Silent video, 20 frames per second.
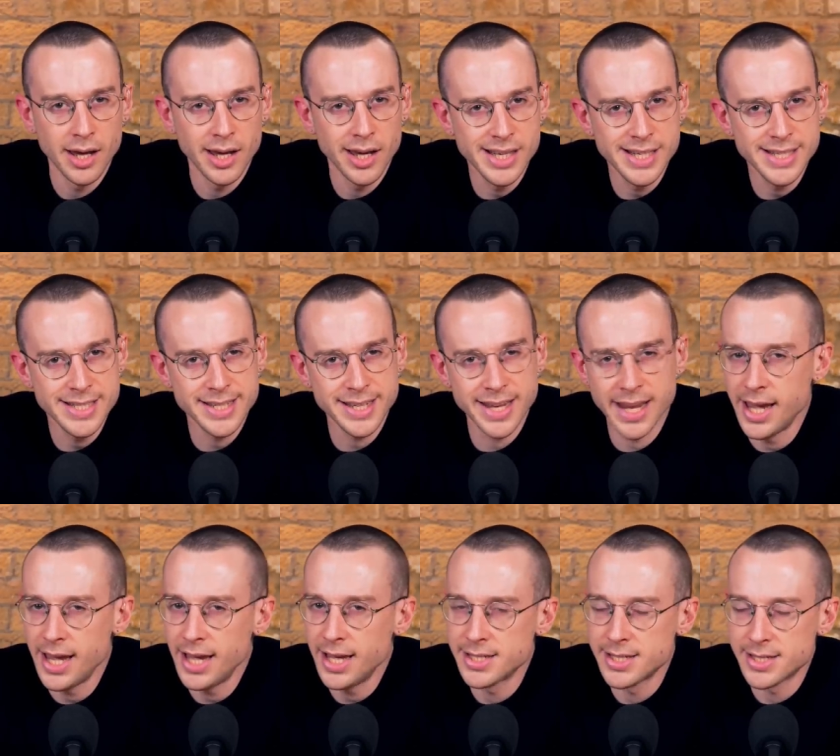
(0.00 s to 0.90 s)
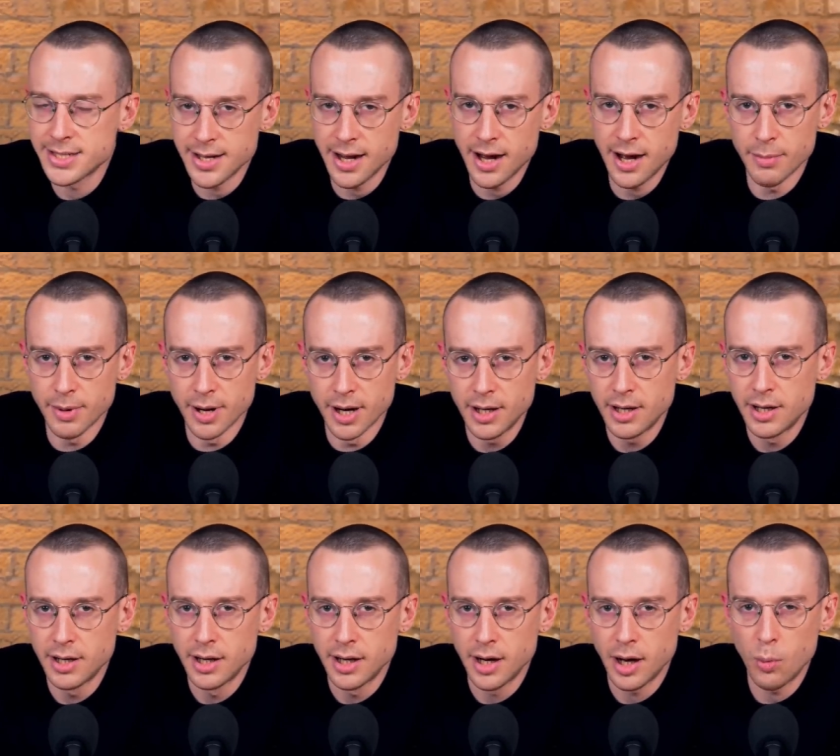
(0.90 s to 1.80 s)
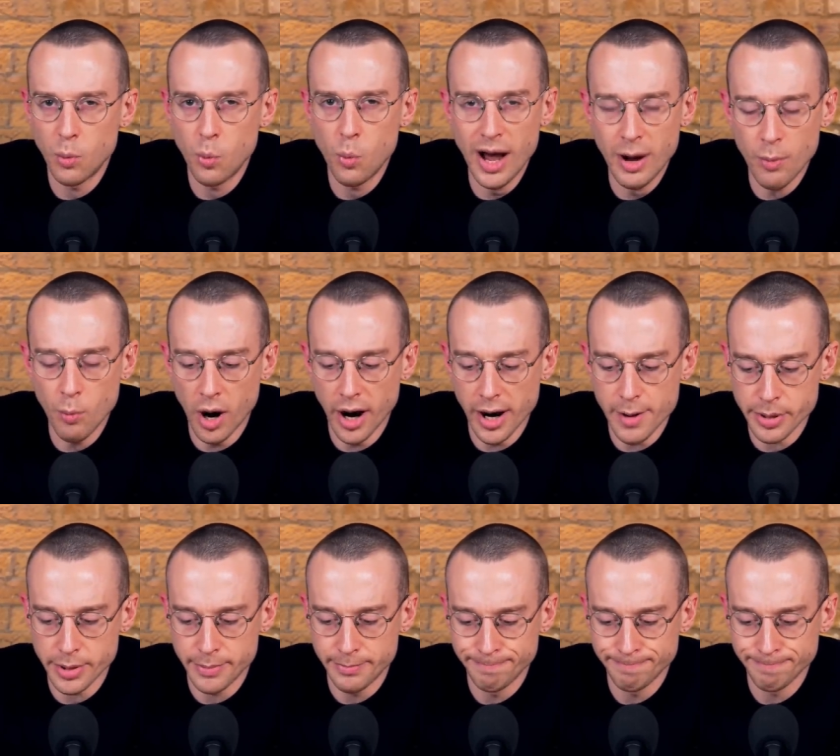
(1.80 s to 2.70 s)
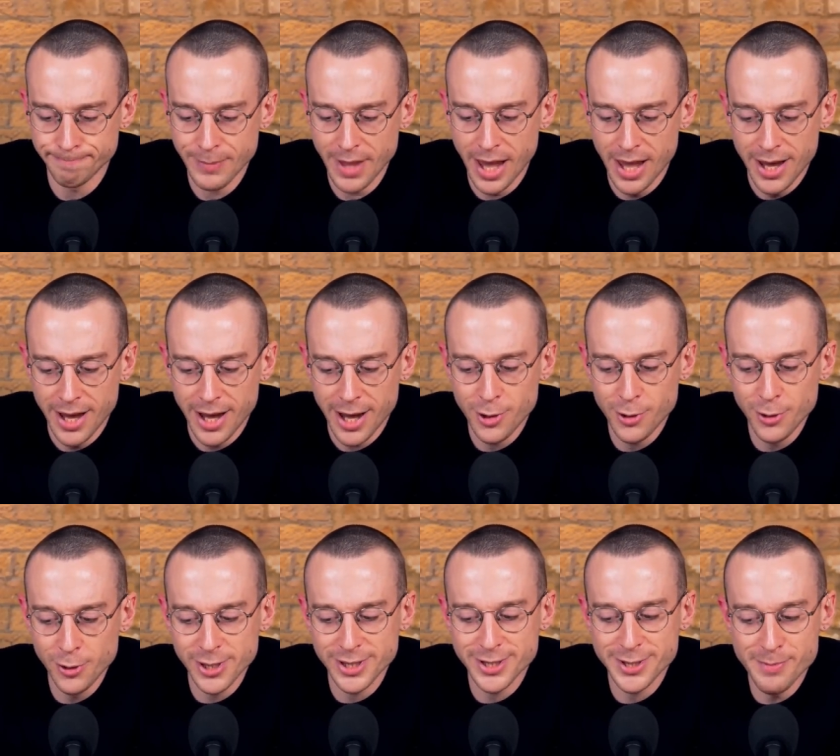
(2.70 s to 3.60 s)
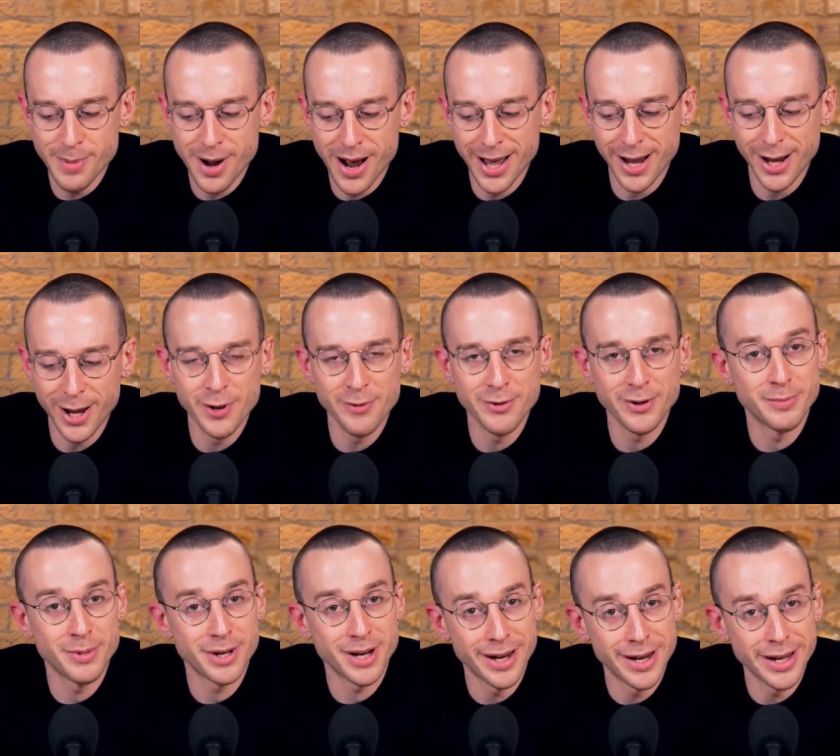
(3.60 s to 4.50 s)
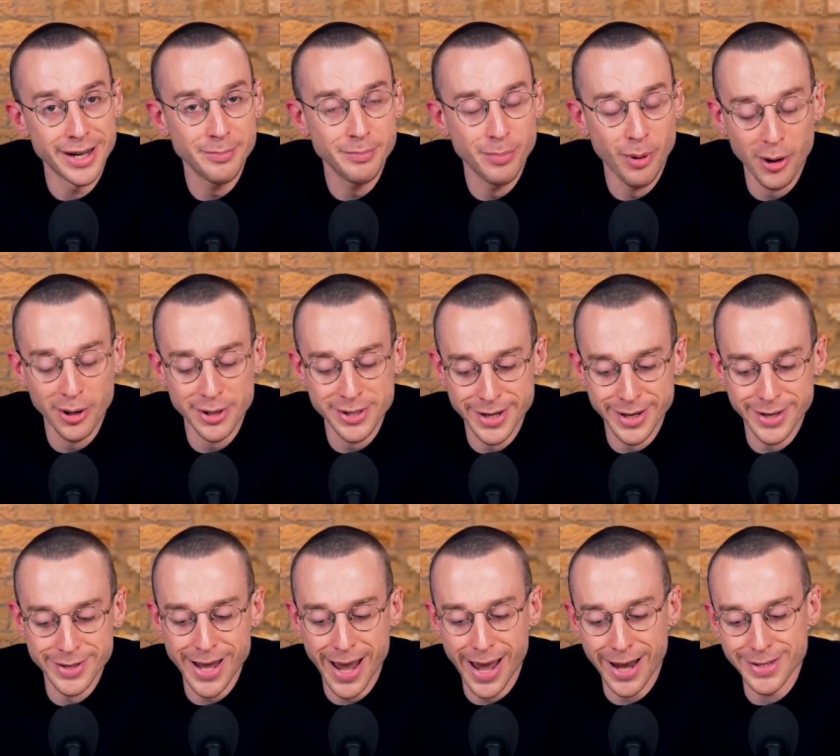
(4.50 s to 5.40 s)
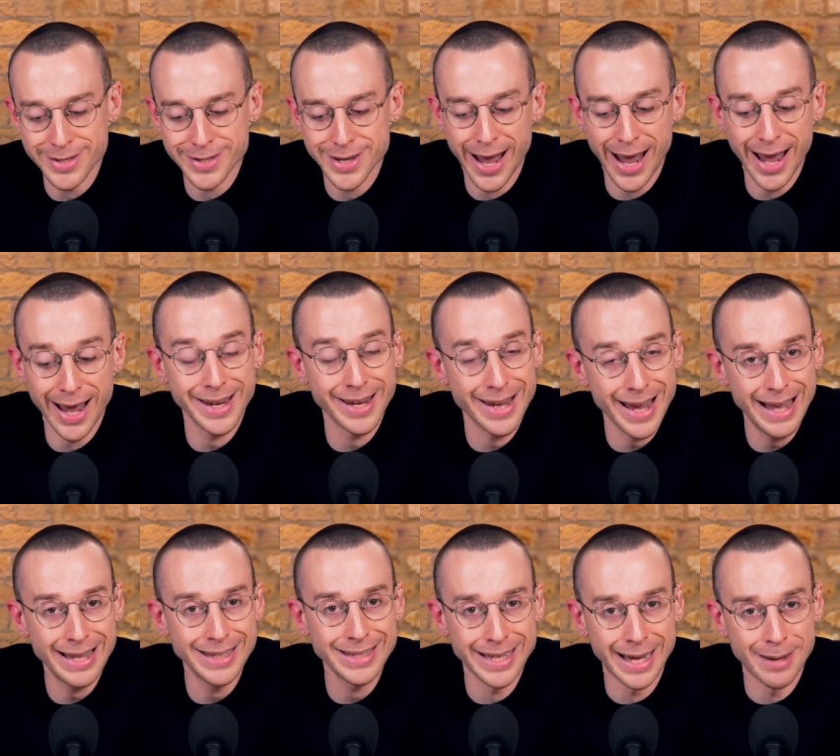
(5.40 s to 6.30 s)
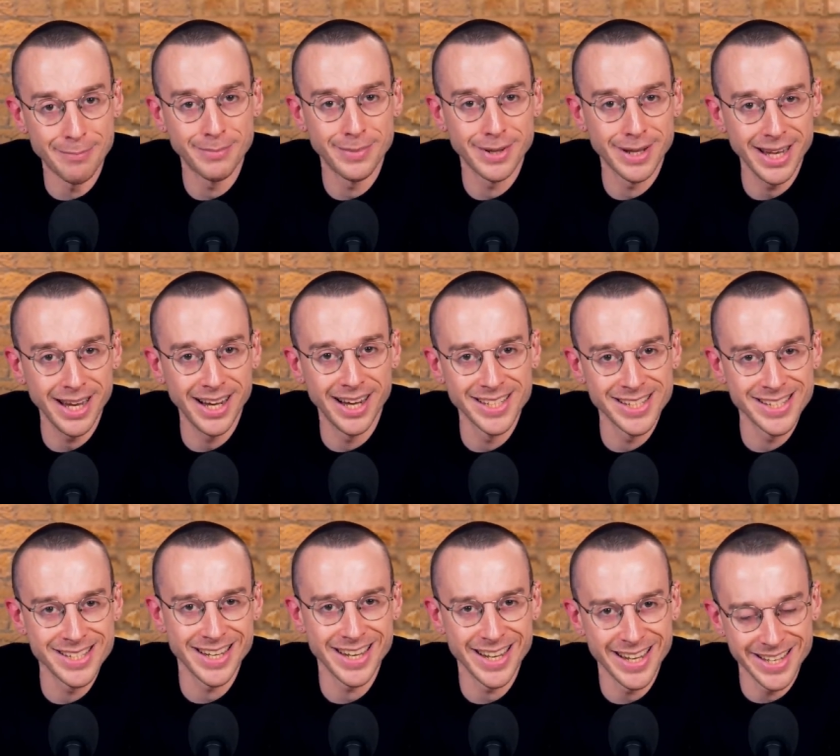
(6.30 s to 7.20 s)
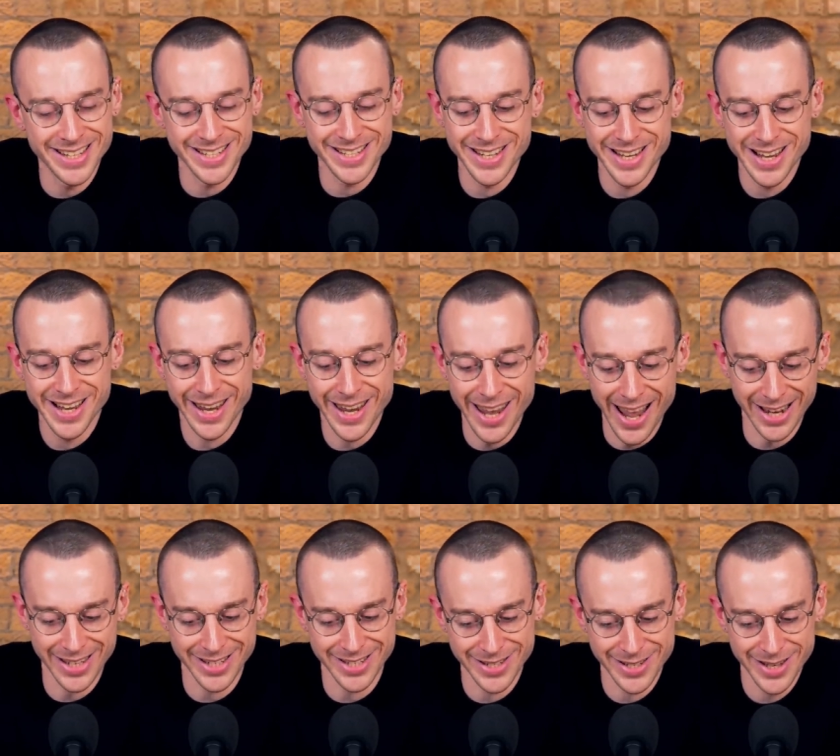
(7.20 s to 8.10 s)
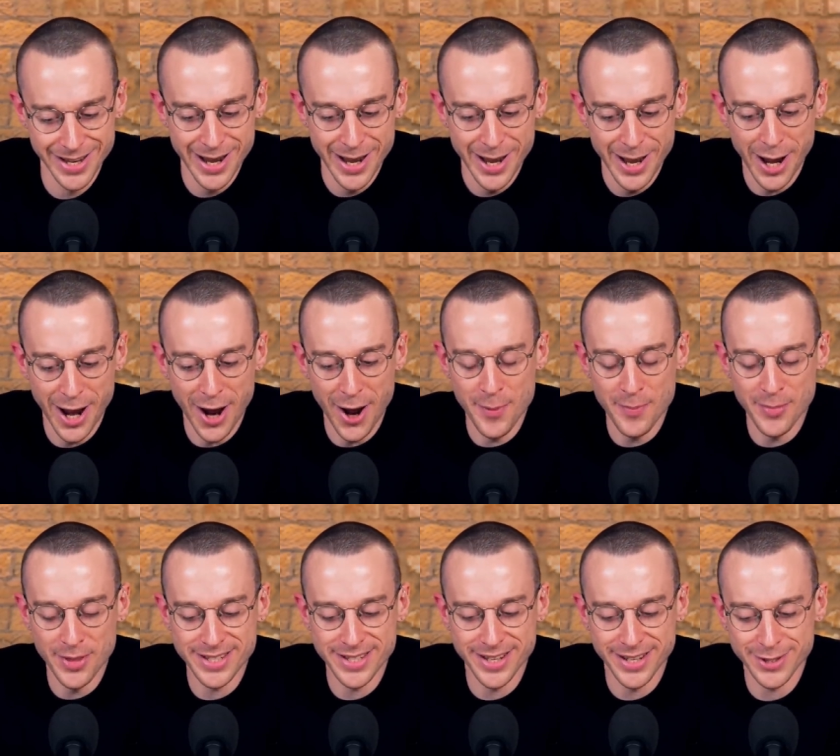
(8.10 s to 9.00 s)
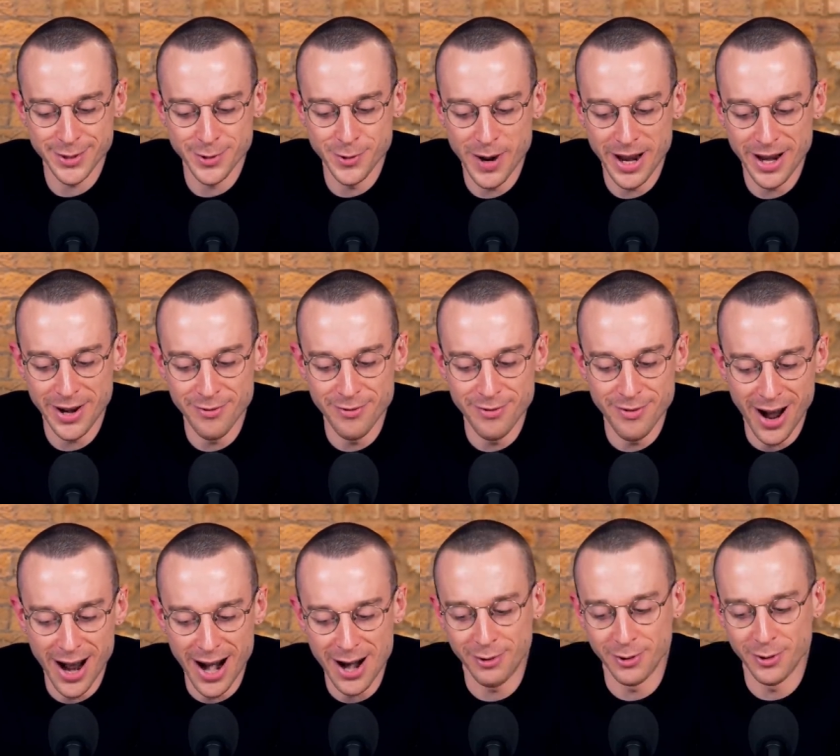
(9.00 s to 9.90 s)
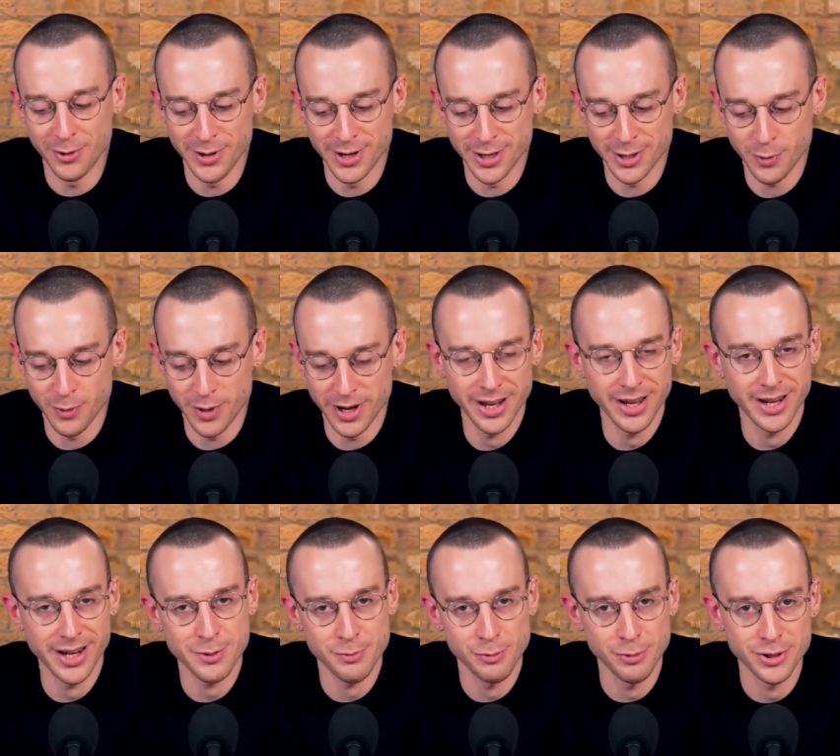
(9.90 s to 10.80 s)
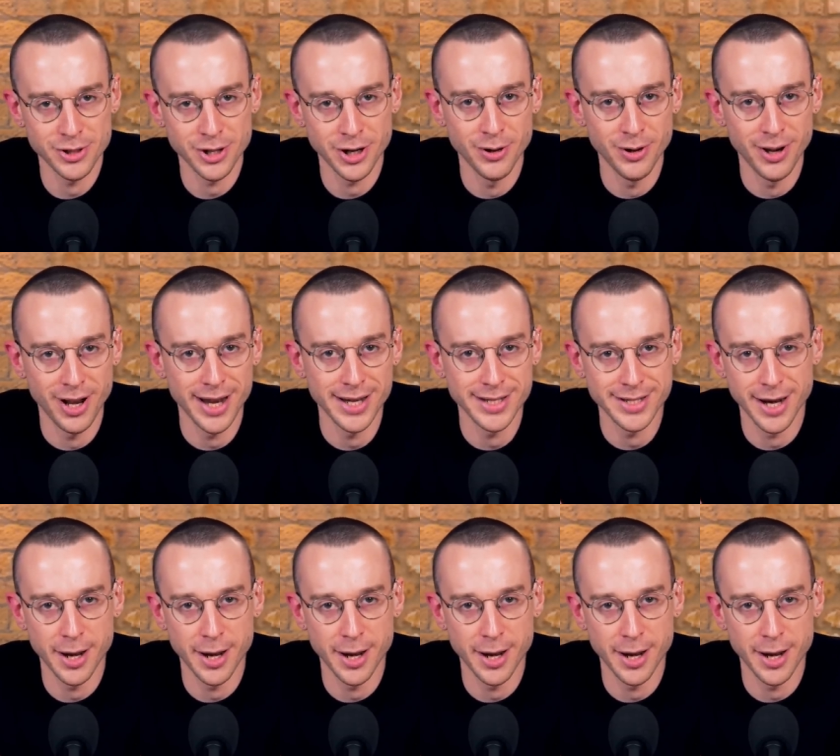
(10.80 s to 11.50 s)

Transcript: Is Keir Starmer a wet wipe? According to Moya Lothian McLean, politics editor at gal-dem, the answer is yes. Um, this article went viral this week, and as we'll show later,